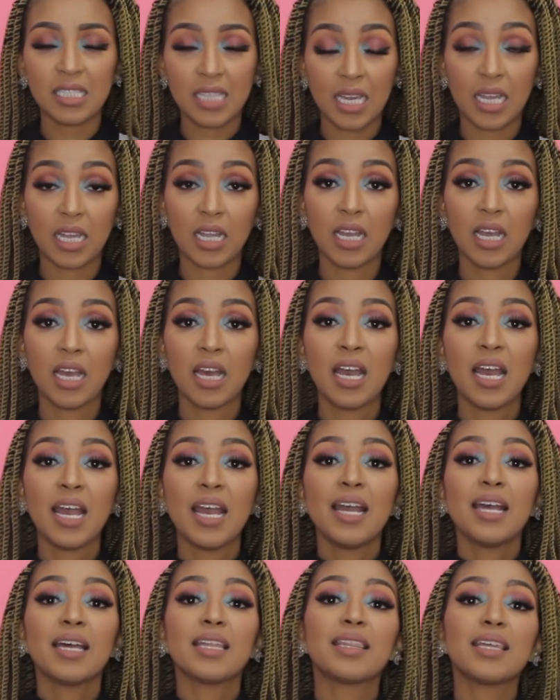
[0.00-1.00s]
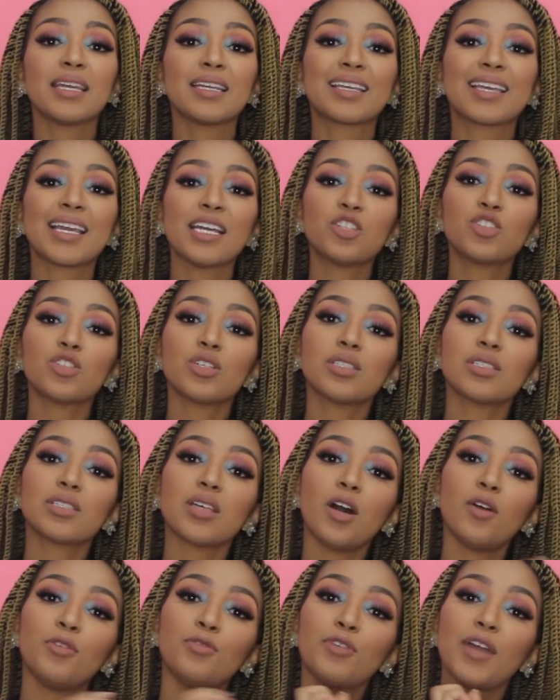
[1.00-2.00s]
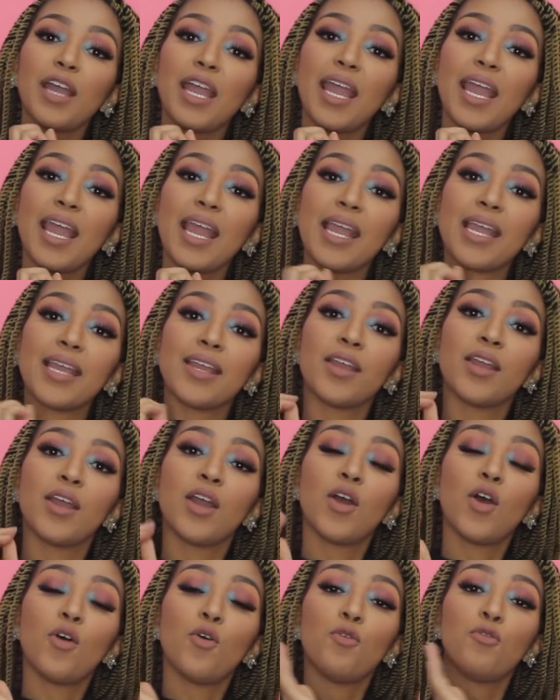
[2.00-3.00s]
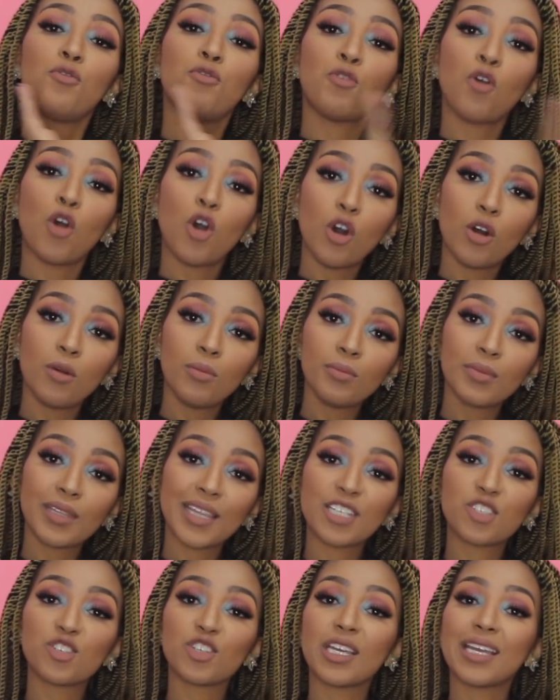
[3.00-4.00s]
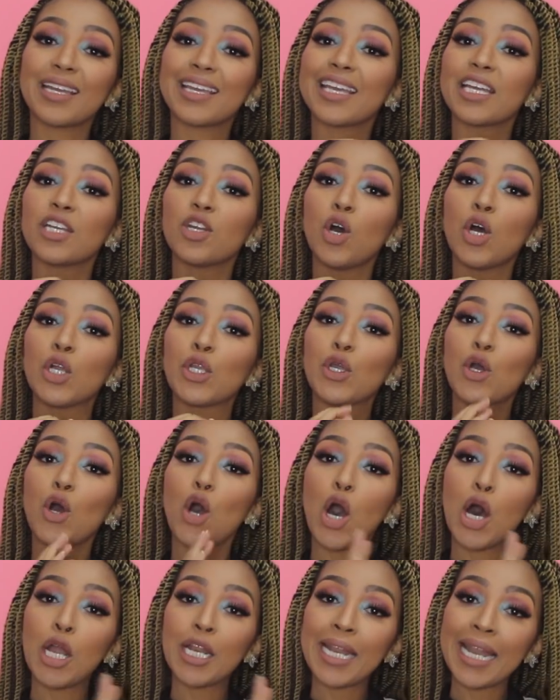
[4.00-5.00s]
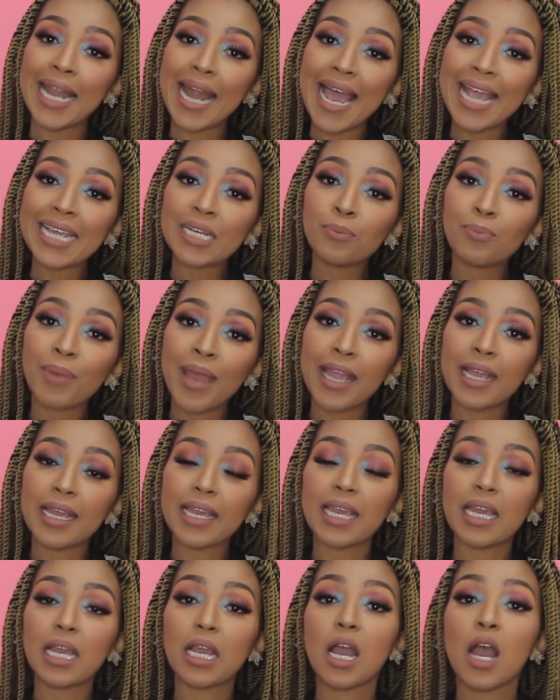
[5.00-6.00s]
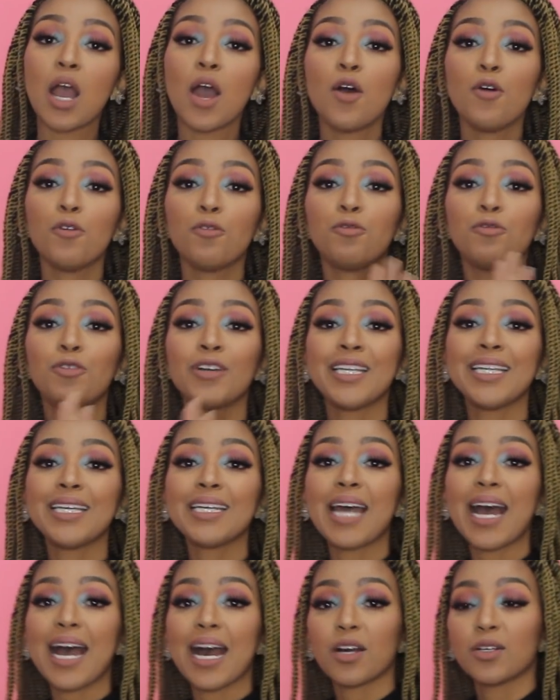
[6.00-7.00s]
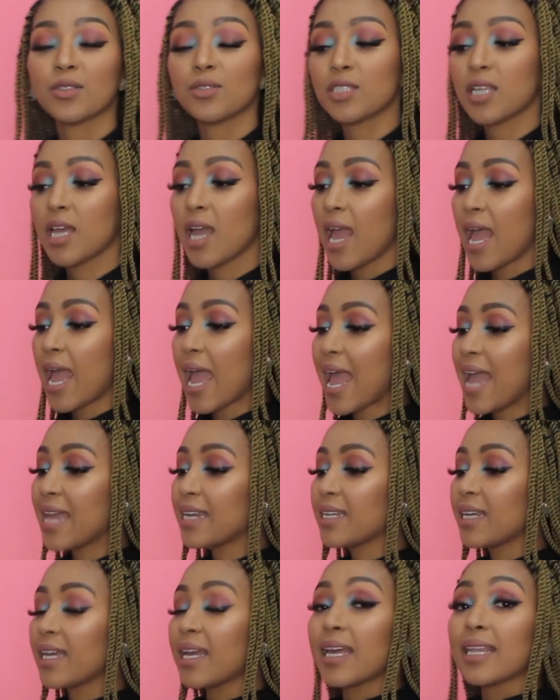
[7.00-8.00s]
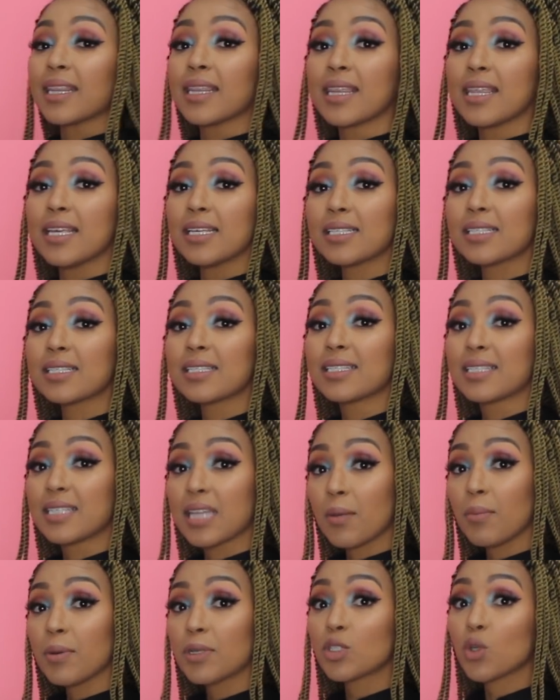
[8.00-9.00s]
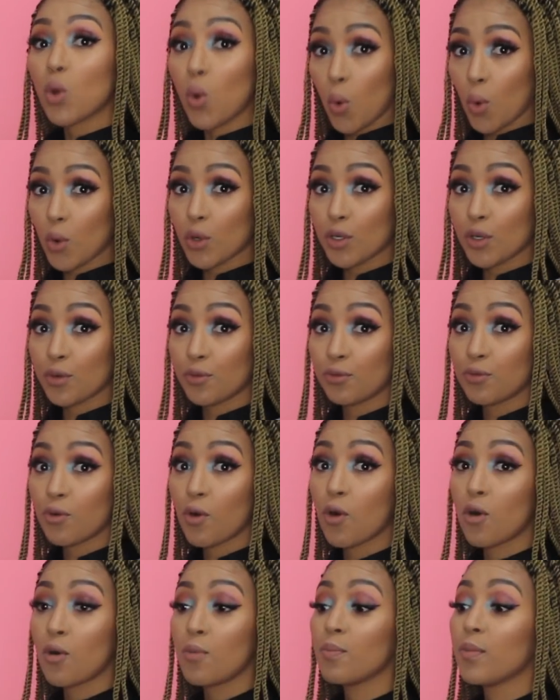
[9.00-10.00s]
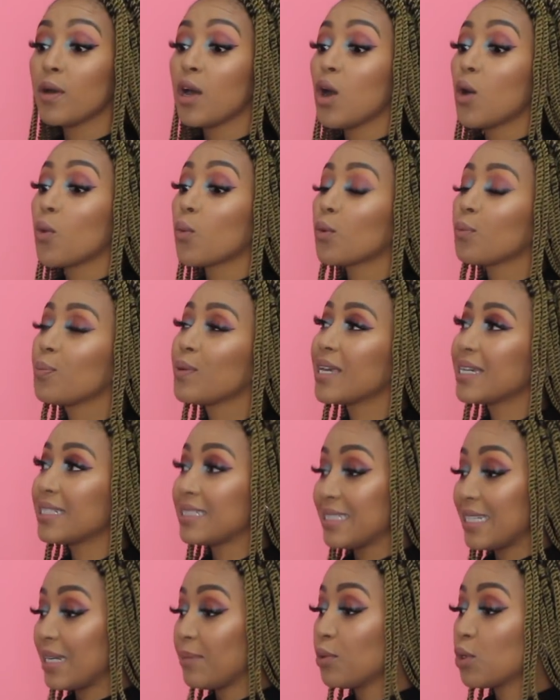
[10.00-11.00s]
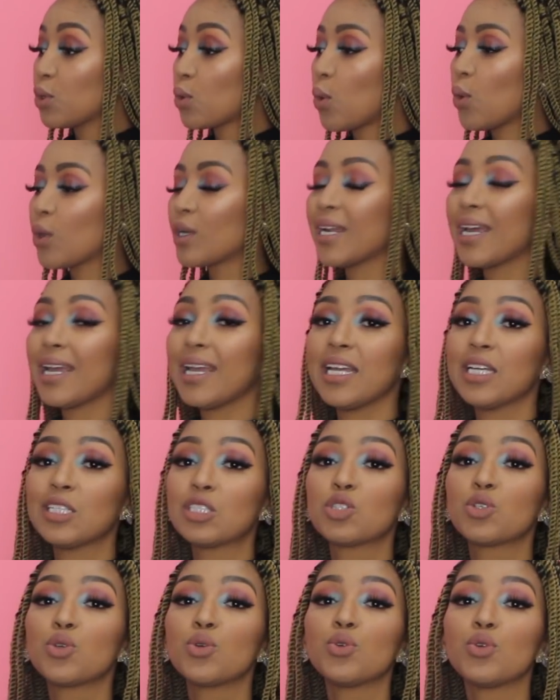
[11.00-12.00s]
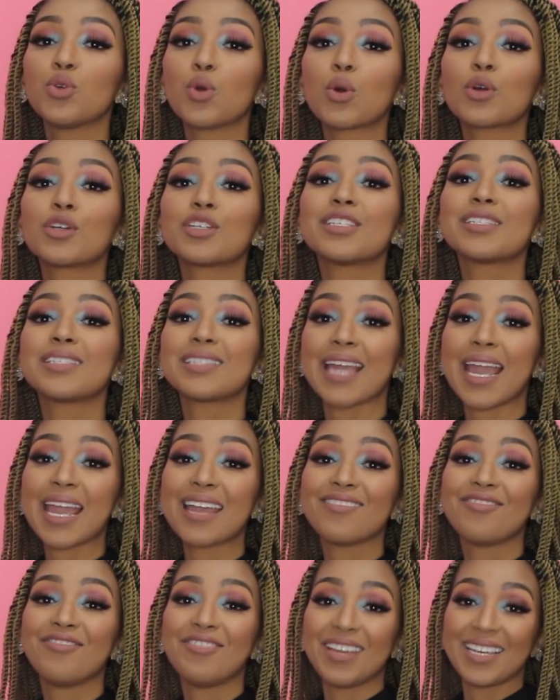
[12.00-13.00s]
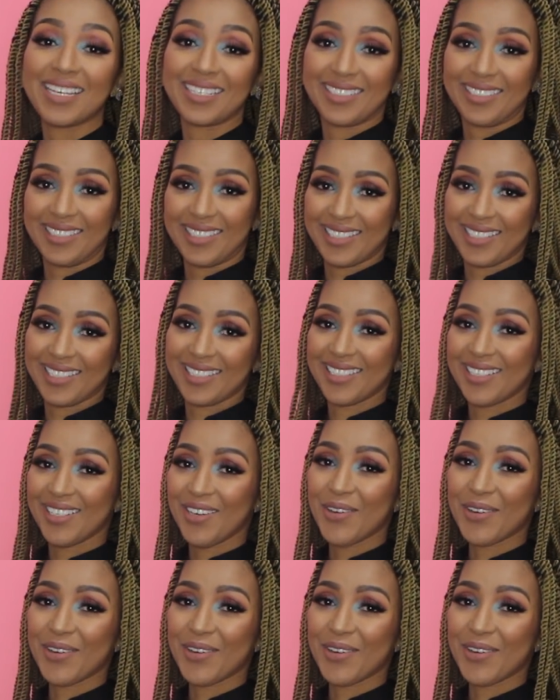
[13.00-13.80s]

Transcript: thing, then get yourself a form that you can get on your online banking, fill it out, and this debit order form will be a debit order into your savings.